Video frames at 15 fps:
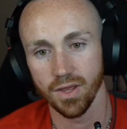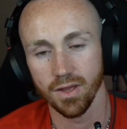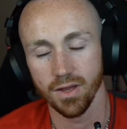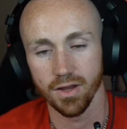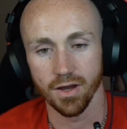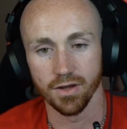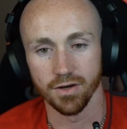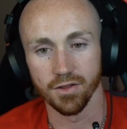
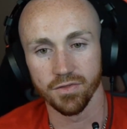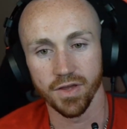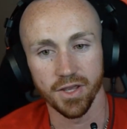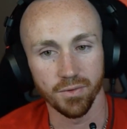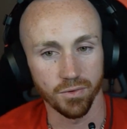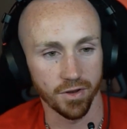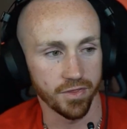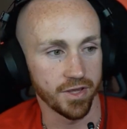Another thing you
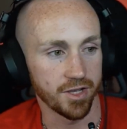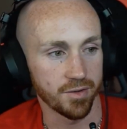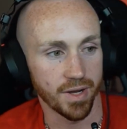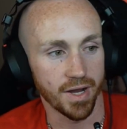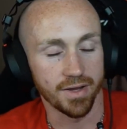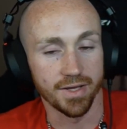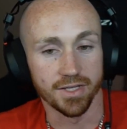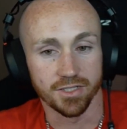want to think
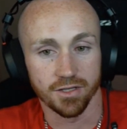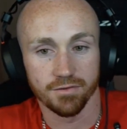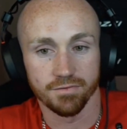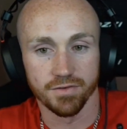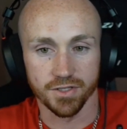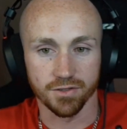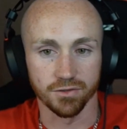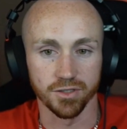about is
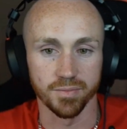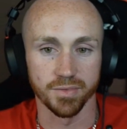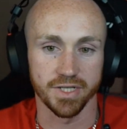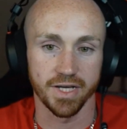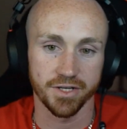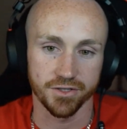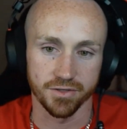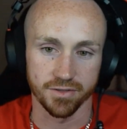physical
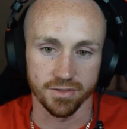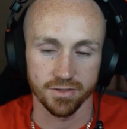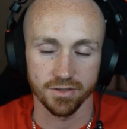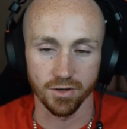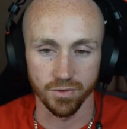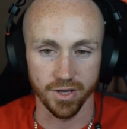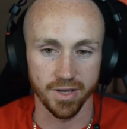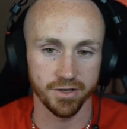limitations. So
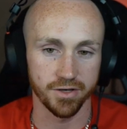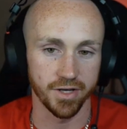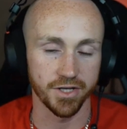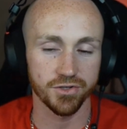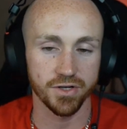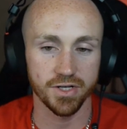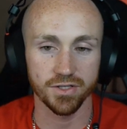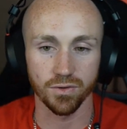
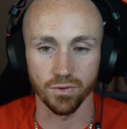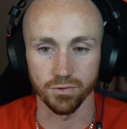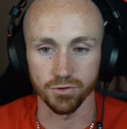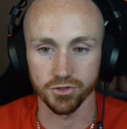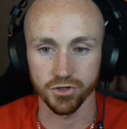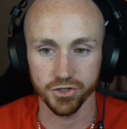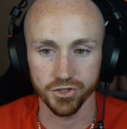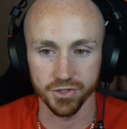injuries or
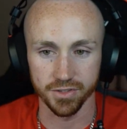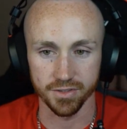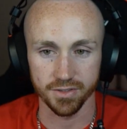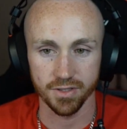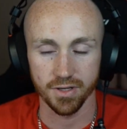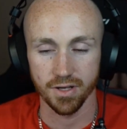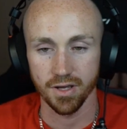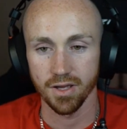restrictions,
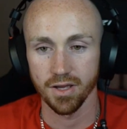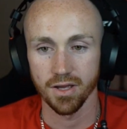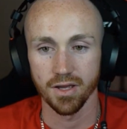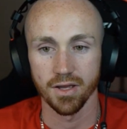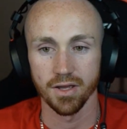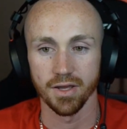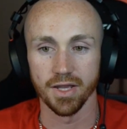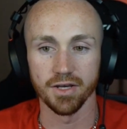
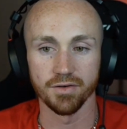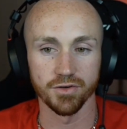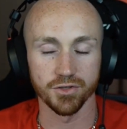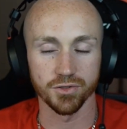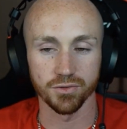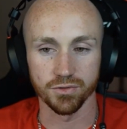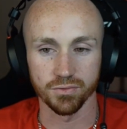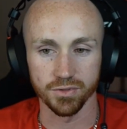
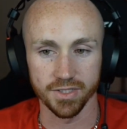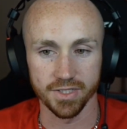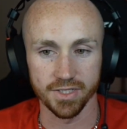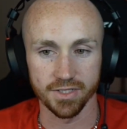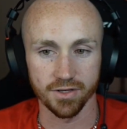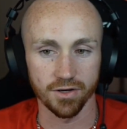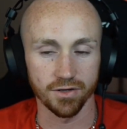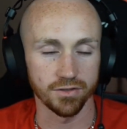individuals with these
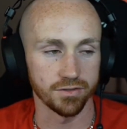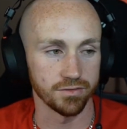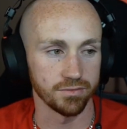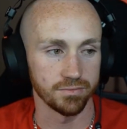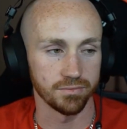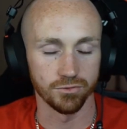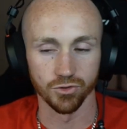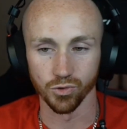certain
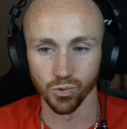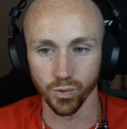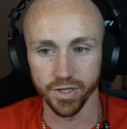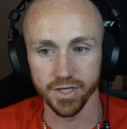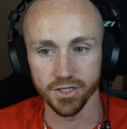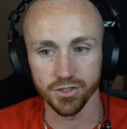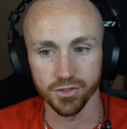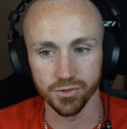joint
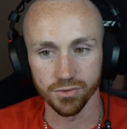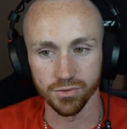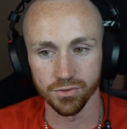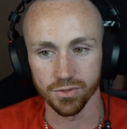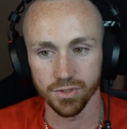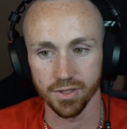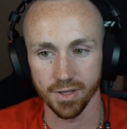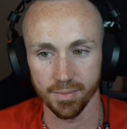issues,
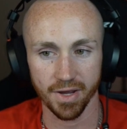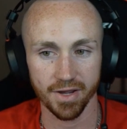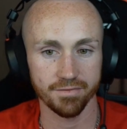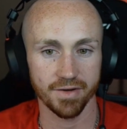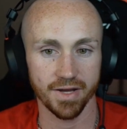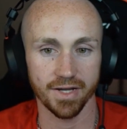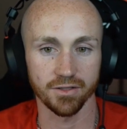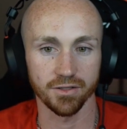they might
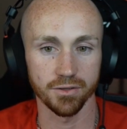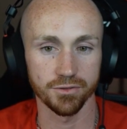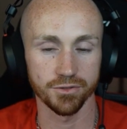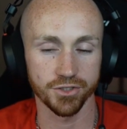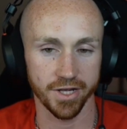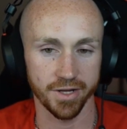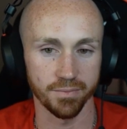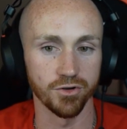find closed
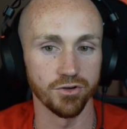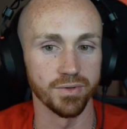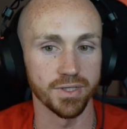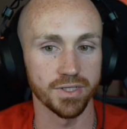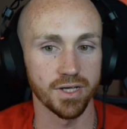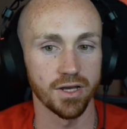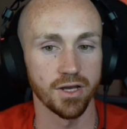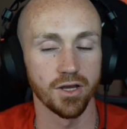chain movements
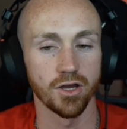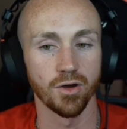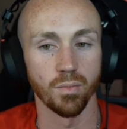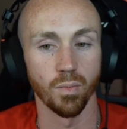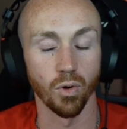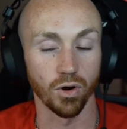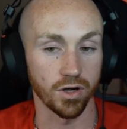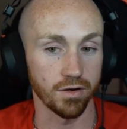
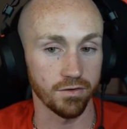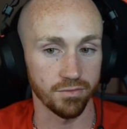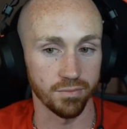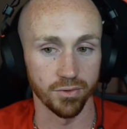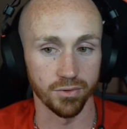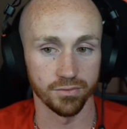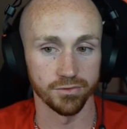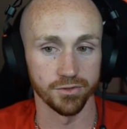more
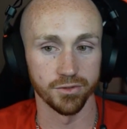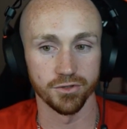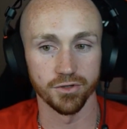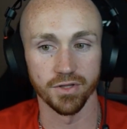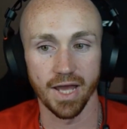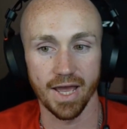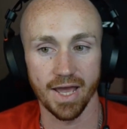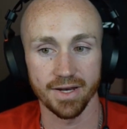comfortable due to the
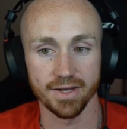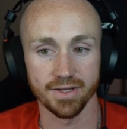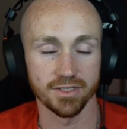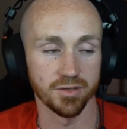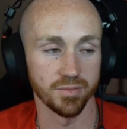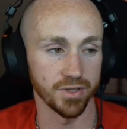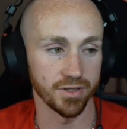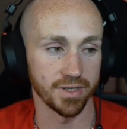added
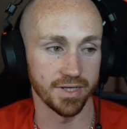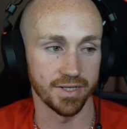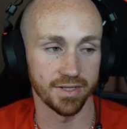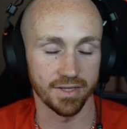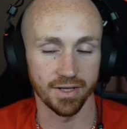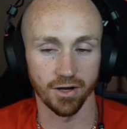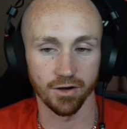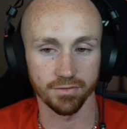stability that
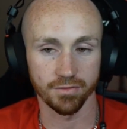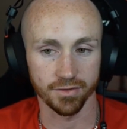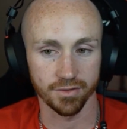they offer.